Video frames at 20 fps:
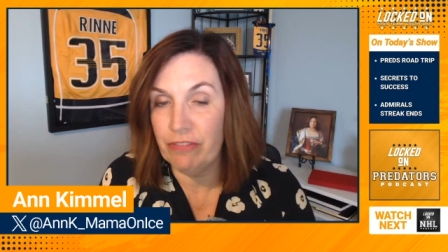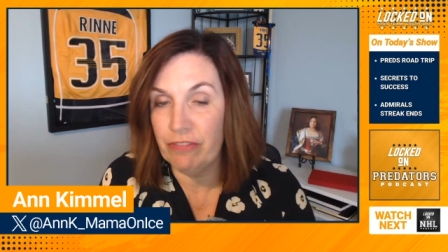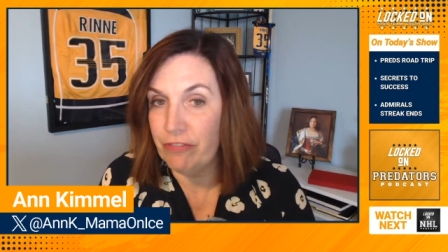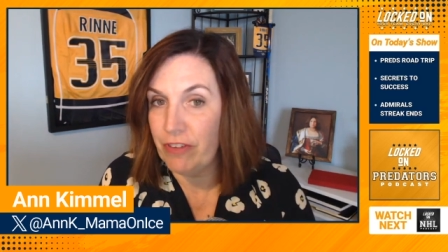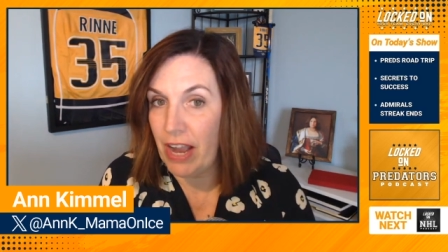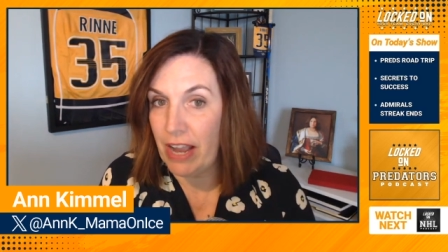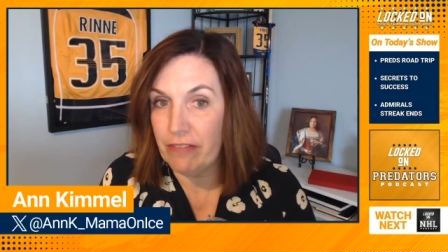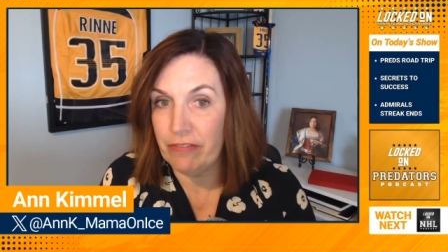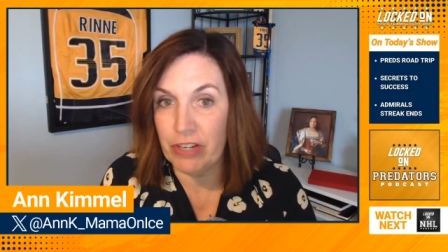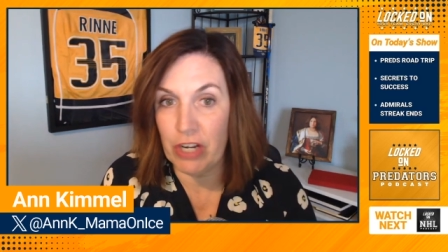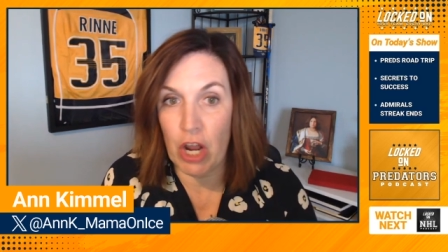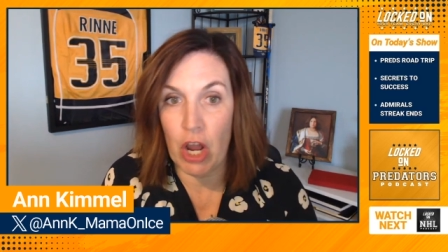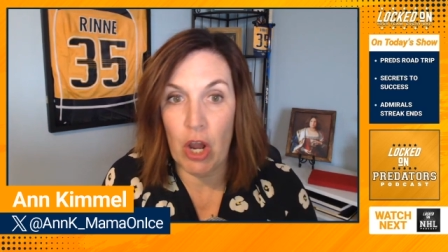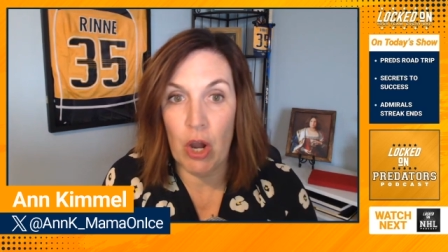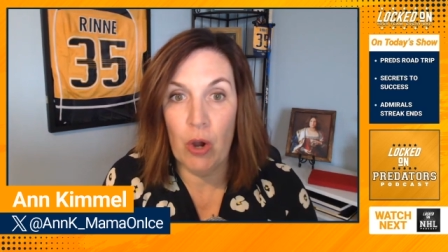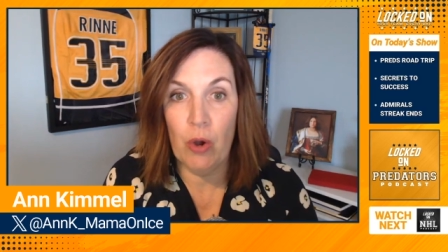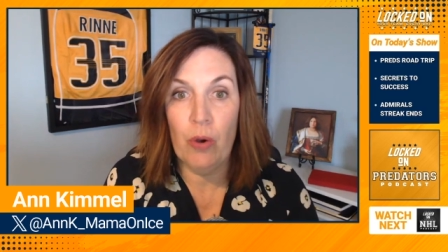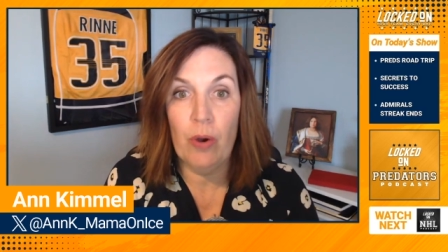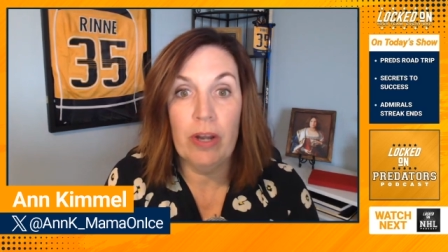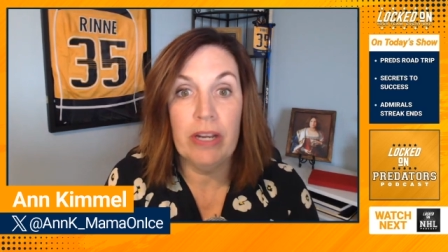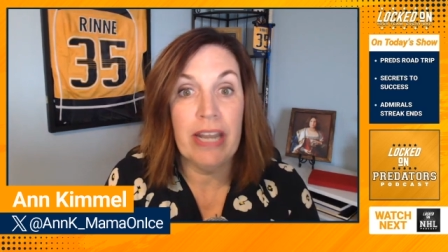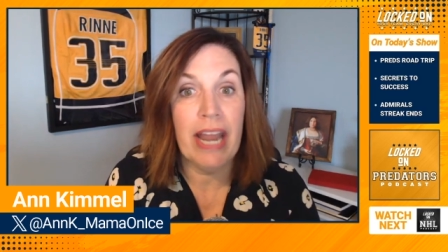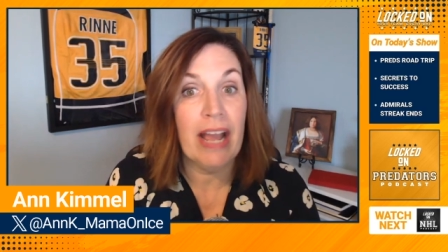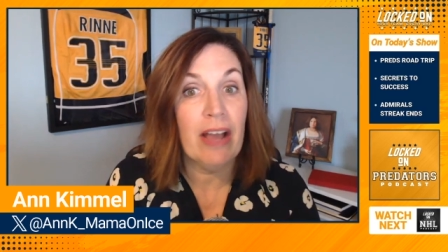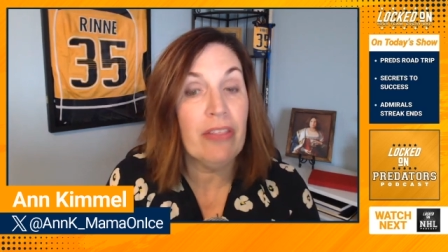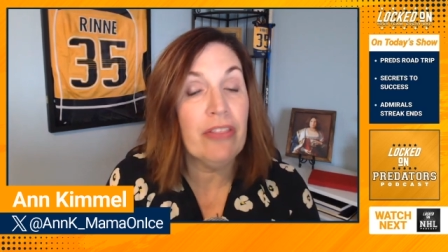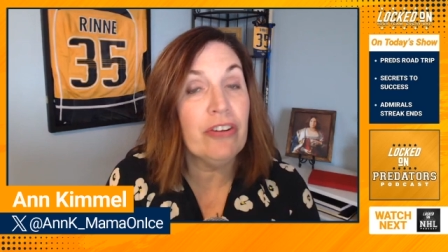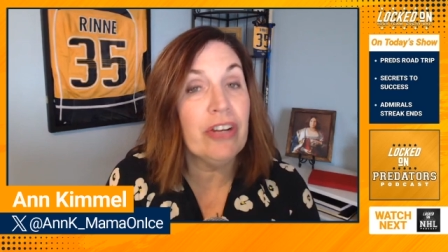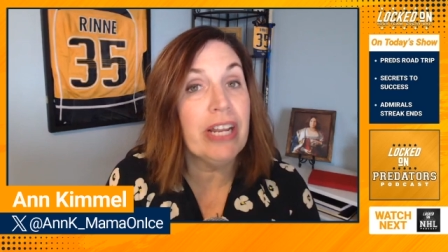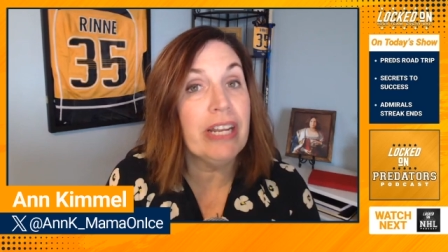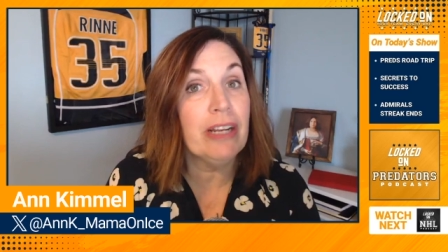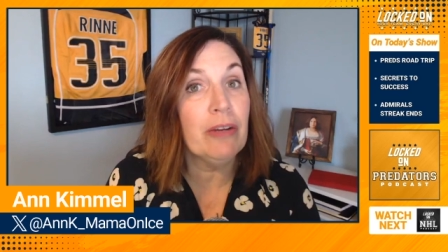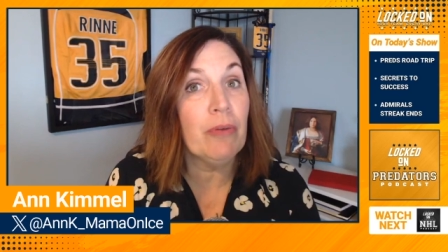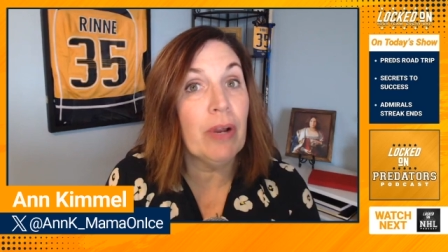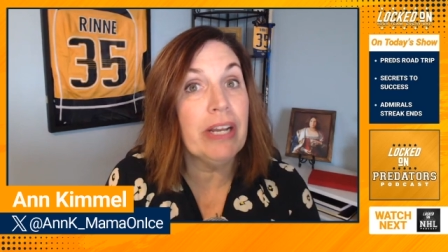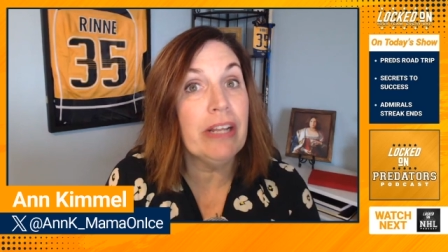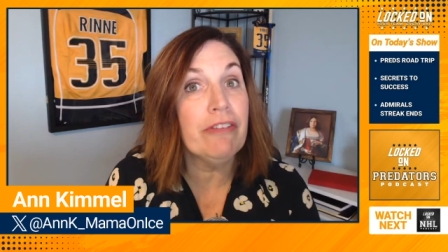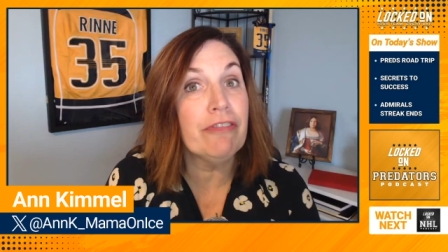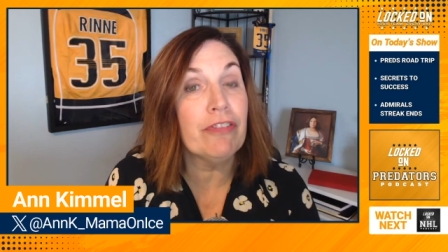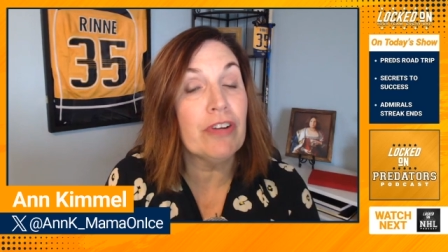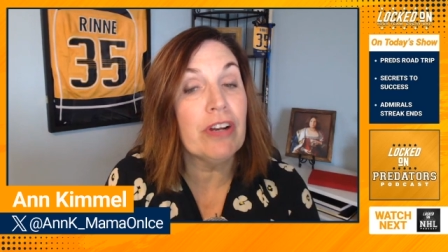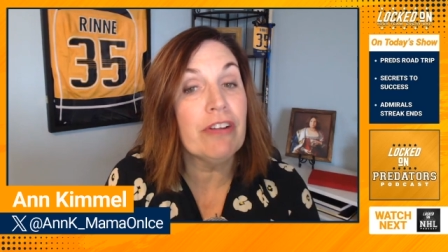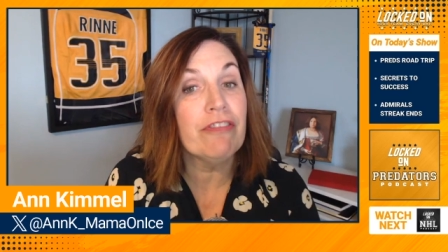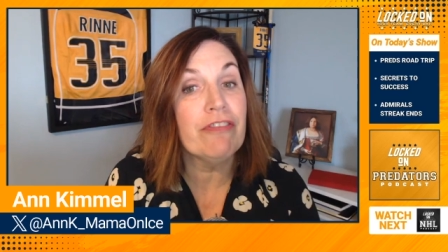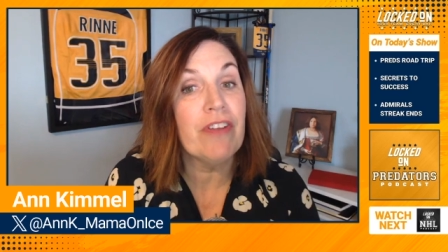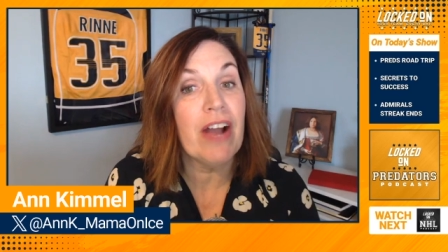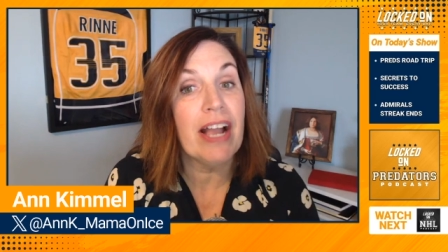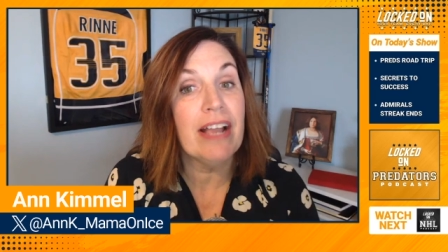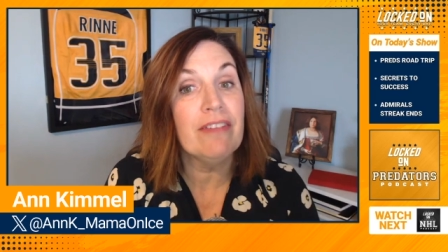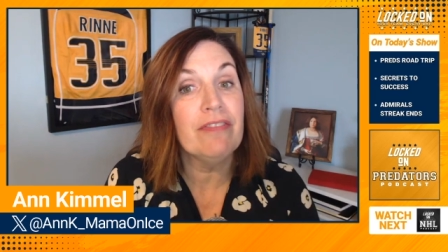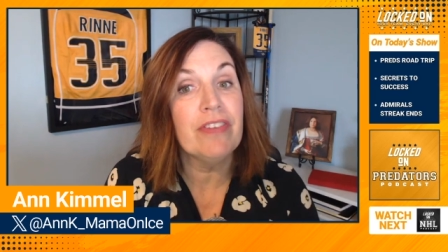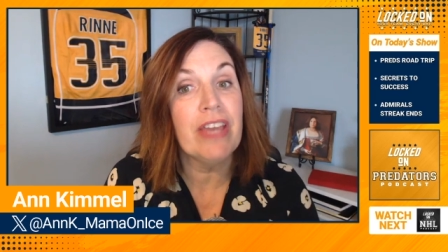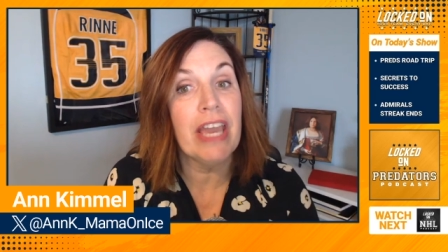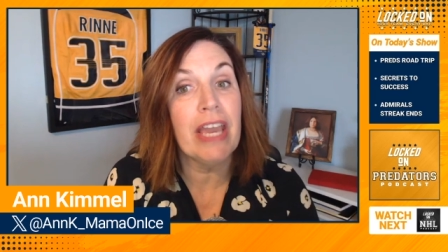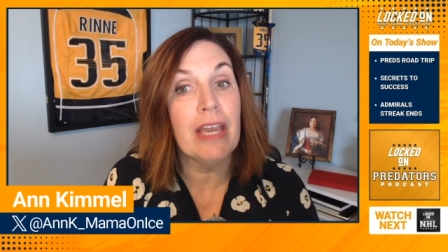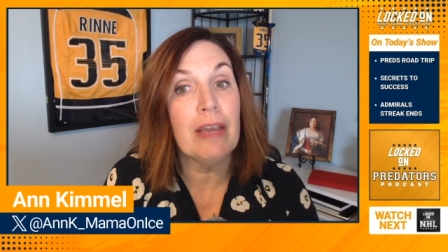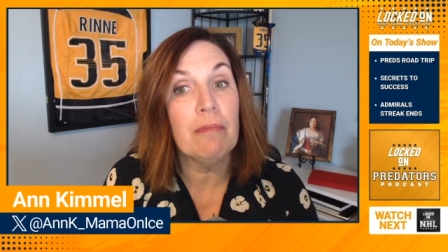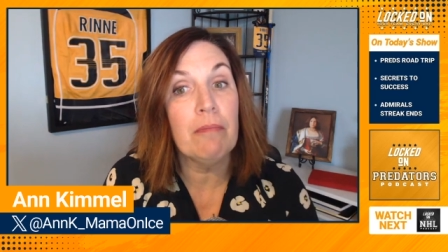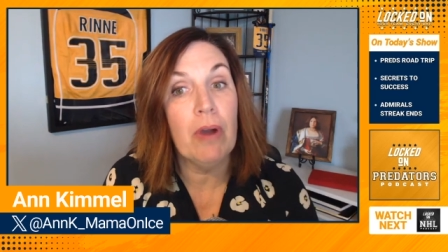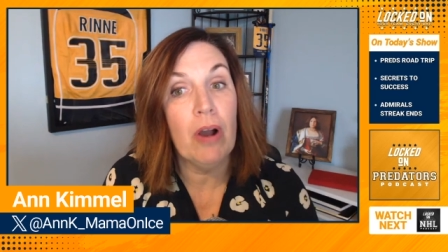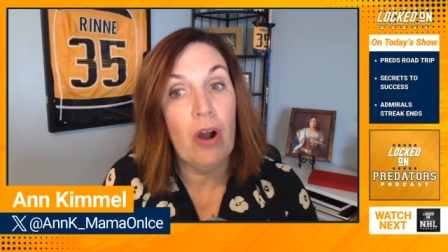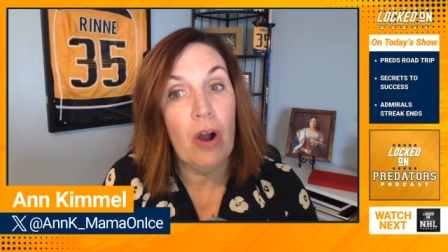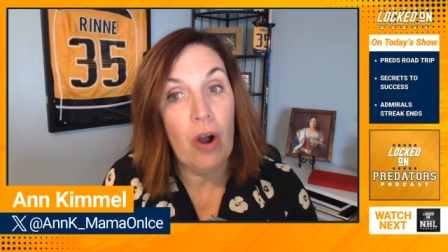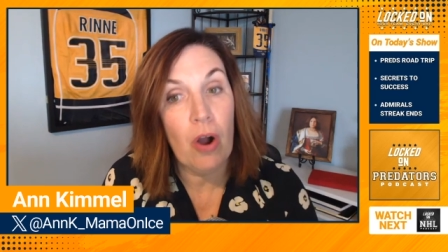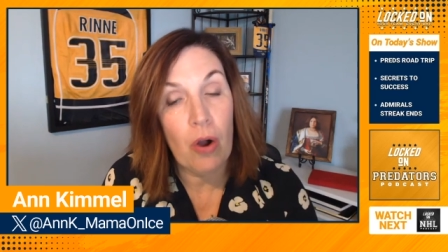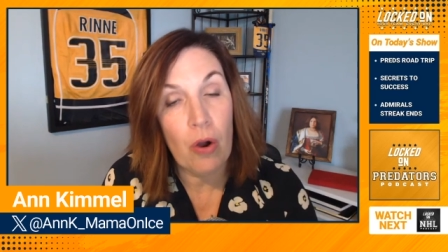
5 and 0. Now they're getting ready for a 5-game